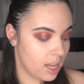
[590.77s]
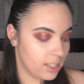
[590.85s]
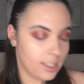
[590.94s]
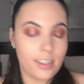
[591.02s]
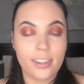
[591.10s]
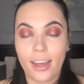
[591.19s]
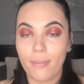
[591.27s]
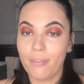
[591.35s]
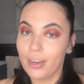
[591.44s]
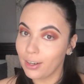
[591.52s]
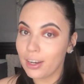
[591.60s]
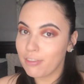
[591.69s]
Since I'm
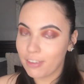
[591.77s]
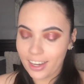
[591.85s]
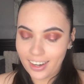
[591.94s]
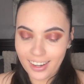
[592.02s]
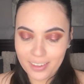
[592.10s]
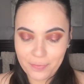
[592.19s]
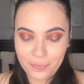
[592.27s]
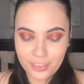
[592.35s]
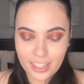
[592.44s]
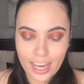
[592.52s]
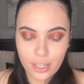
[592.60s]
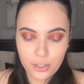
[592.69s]
very fair,
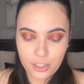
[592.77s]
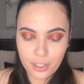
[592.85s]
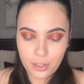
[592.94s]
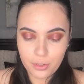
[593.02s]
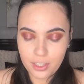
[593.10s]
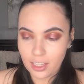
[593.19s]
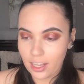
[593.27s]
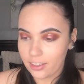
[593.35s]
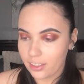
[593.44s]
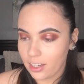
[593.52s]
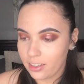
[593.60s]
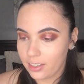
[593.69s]
I usually use the lighter
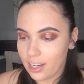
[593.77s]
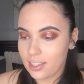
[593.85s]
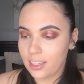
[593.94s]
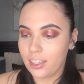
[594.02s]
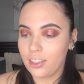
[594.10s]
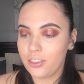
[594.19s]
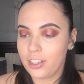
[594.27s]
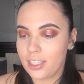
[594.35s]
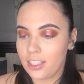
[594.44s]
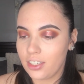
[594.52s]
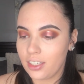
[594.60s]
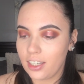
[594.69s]
color as like a
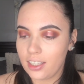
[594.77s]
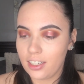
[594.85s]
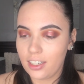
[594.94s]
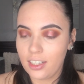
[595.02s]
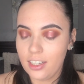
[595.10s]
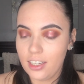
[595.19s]
transition color,